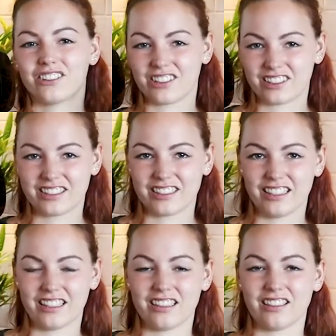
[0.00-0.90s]

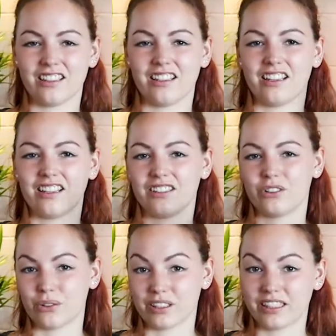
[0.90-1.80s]
dirty
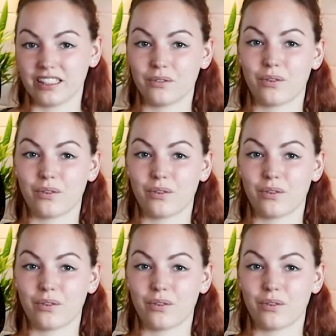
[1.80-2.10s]
to clean